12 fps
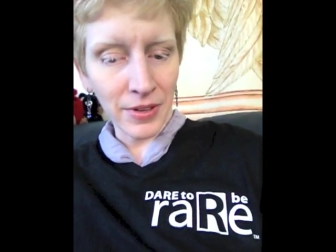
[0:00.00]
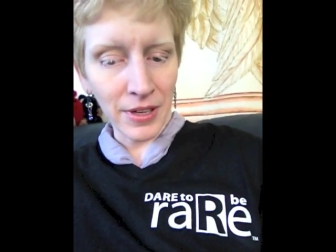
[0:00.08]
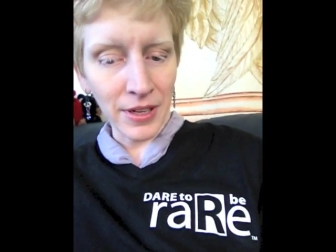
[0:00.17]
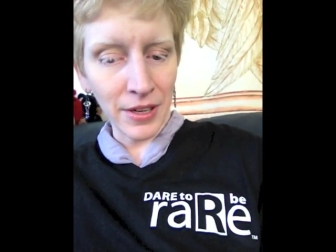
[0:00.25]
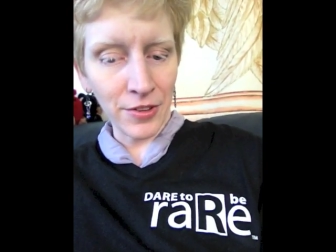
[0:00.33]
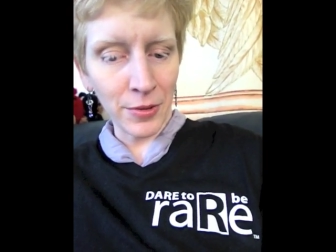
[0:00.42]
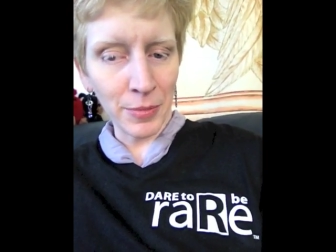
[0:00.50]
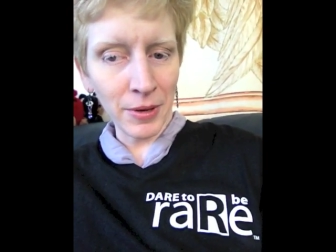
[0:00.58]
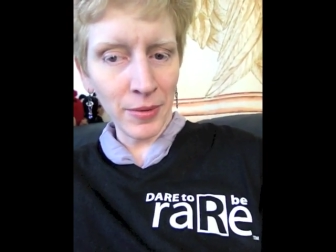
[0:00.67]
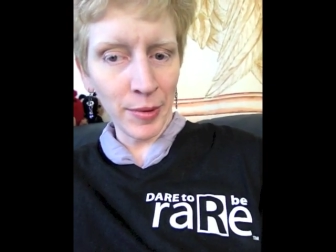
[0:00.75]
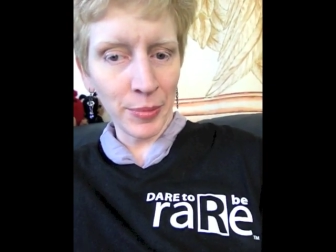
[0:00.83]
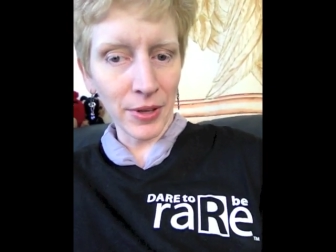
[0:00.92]
I should
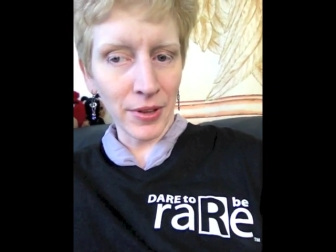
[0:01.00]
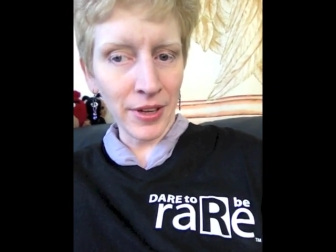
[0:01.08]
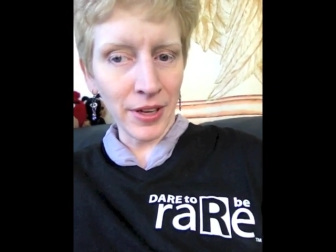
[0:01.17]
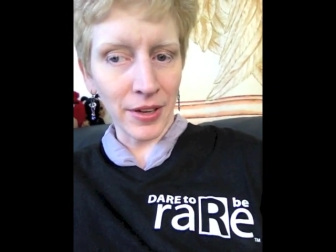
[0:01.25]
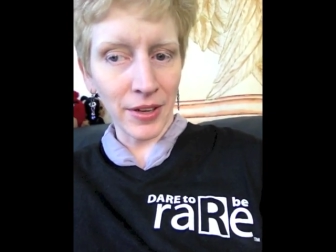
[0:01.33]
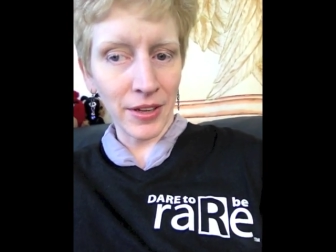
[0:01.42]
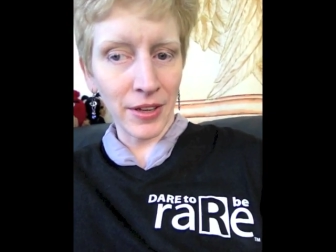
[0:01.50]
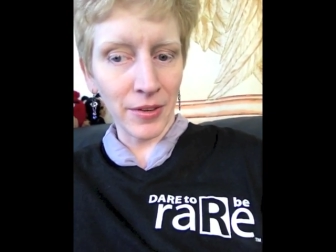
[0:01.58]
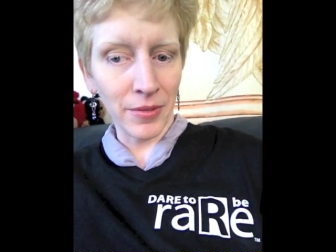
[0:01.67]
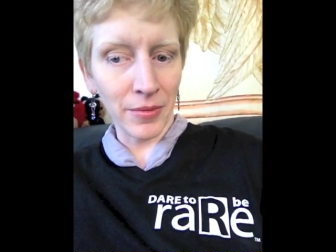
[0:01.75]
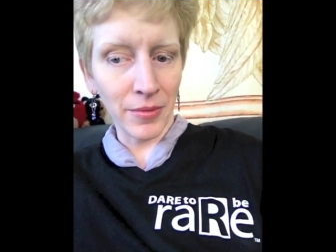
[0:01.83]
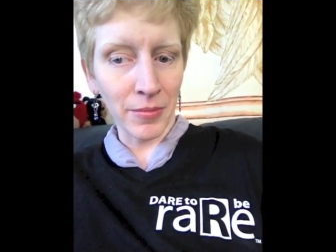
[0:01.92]
probably put a link
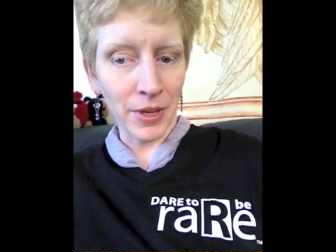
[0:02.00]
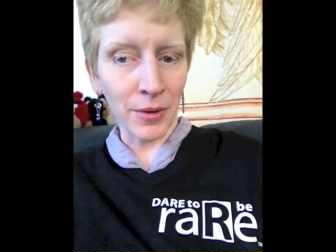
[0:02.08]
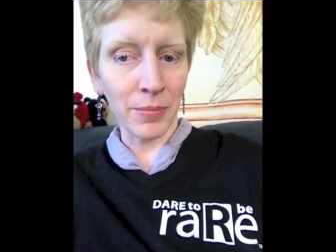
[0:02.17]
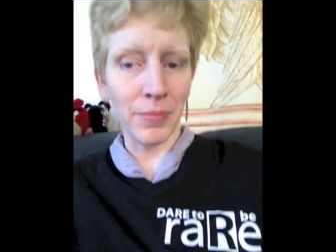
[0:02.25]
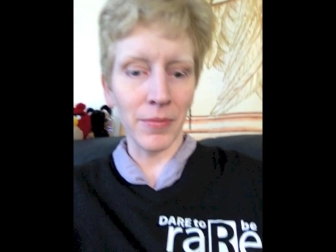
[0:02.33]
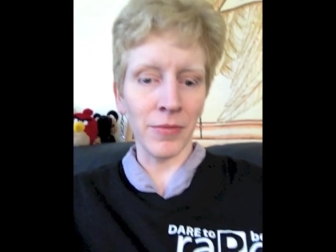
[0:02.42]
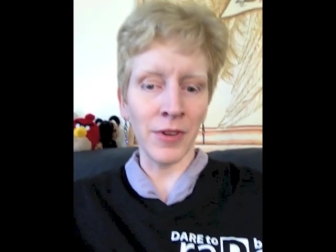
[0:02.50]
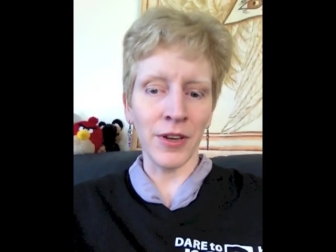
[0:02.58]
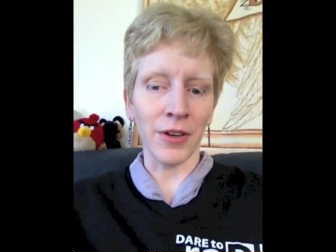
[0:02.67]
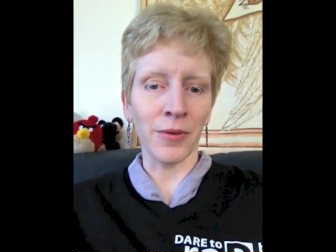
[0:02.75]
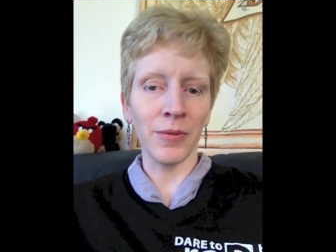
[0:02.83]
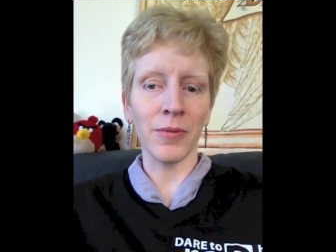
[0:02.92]
in my
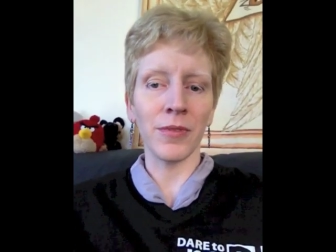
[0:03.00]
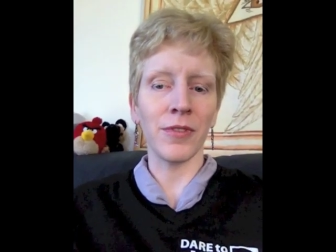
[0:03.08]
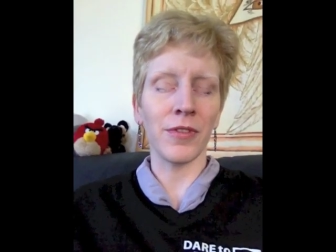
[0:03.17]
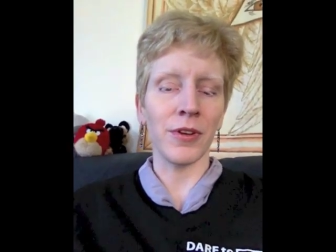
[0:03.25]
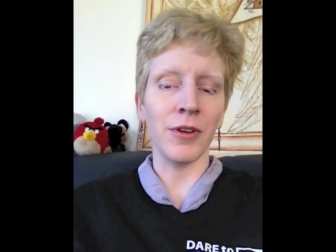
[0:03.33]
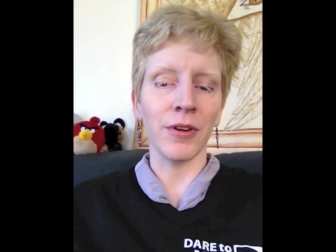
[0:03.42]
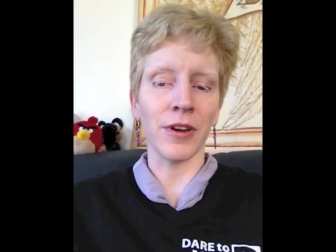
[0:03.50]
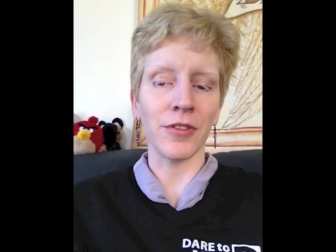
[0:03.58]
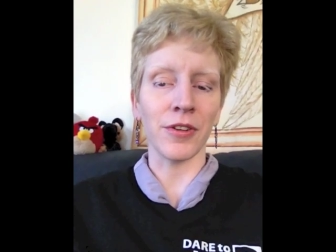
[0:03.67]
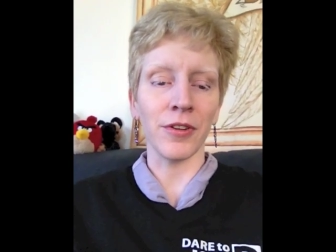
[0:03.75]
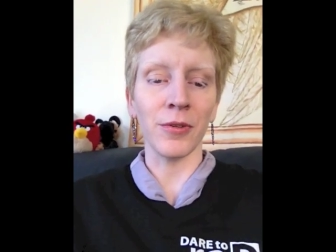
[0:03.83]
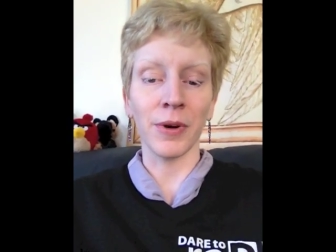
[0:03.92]
video so you guys
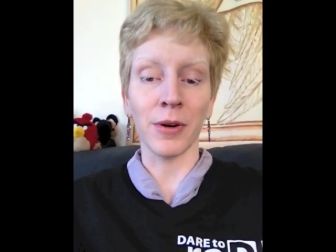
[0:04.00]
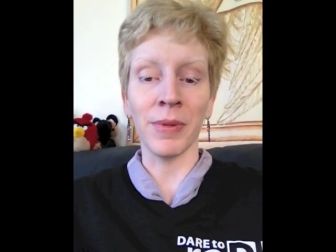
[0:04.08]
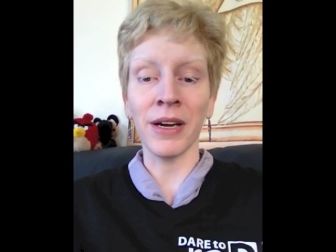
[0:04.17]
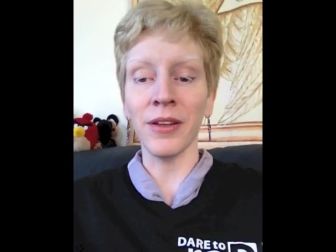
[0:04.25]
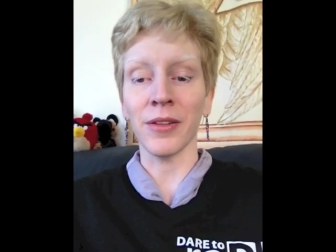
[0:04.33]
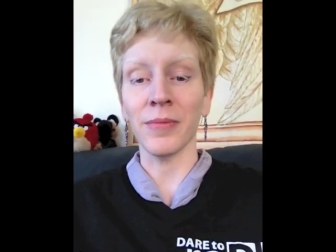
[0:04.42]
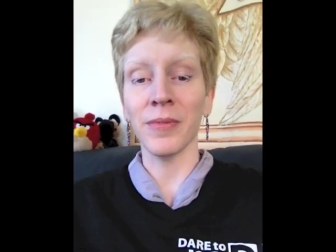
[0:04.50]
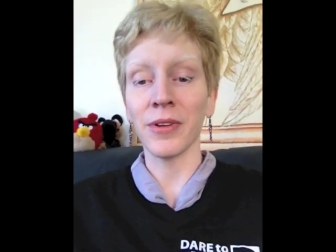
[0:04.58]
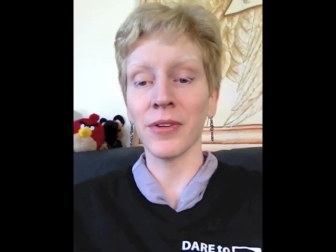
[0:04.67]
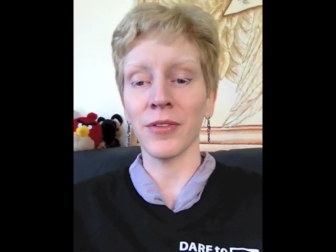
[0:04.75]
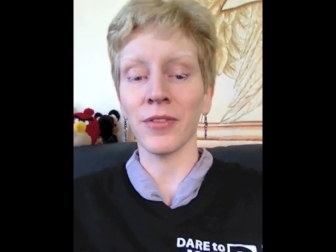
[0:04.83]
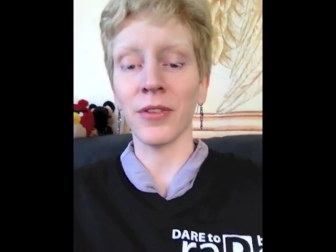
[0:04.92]
can know where to buy them
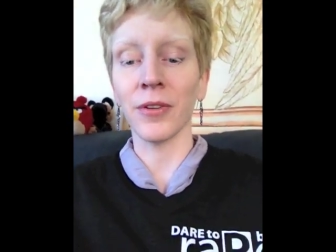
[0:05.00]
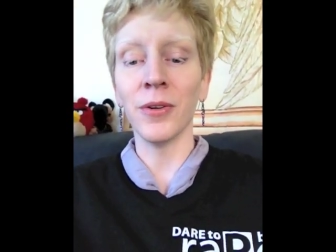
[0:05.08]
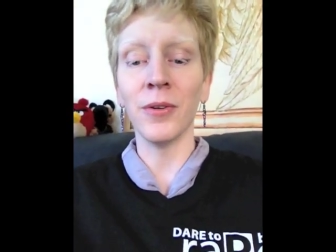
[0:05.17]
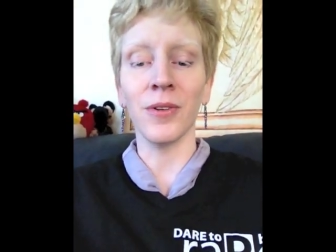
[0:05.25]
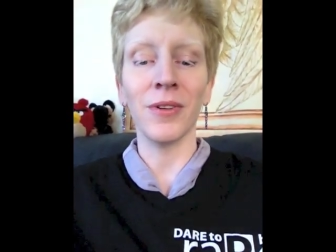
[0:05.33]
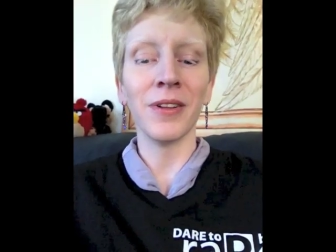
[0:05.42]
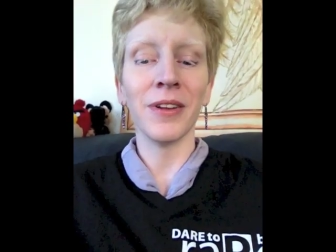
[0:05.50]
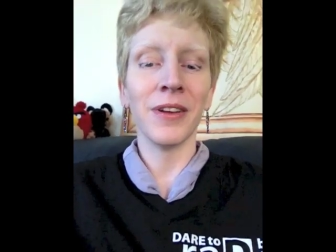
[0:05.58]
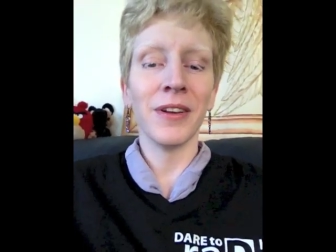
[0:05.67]
because they're cool.